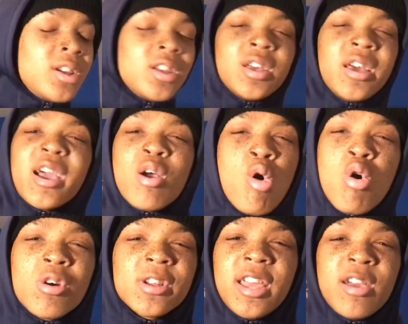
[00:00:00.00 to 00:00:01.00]
that
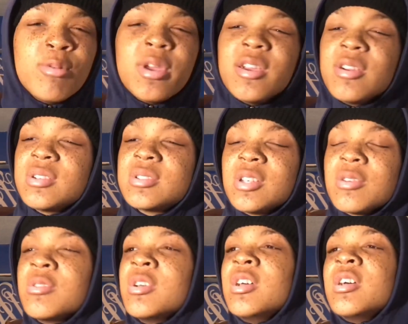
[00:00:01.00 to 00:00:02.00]
corny and weird. So
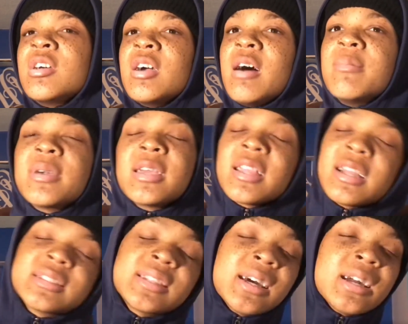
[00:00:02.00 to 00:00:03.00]
I'm gonna get that
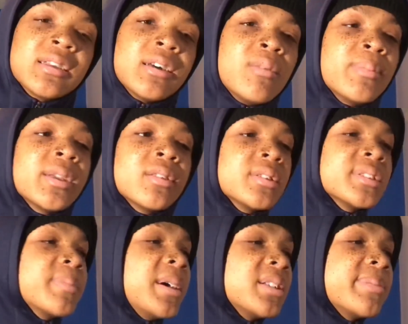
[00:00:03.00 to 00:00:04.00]
time. I'm gonna get a little
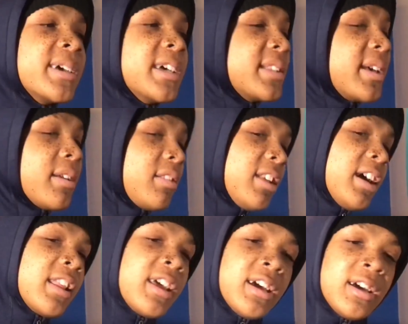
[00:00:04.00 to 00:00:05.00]
smash pad time, da
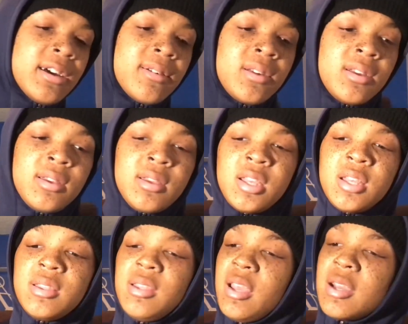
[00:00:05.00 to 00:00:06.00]
da.
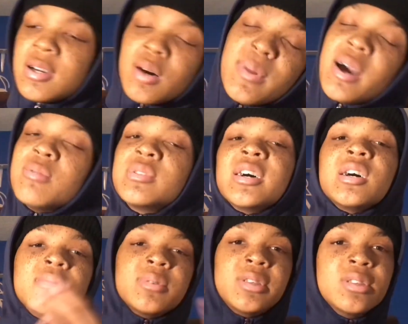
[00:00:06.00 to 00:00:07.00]
Then come back with
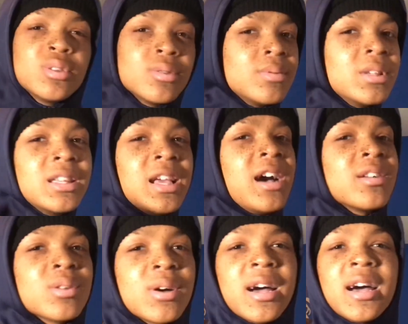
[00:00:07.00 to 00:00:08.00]
me. Y'all know
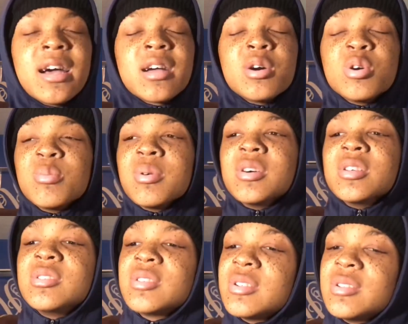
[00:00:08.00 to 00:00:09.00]
how I go, bro. You
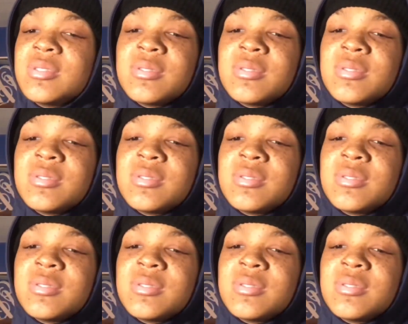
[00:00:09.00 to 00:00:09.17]
know,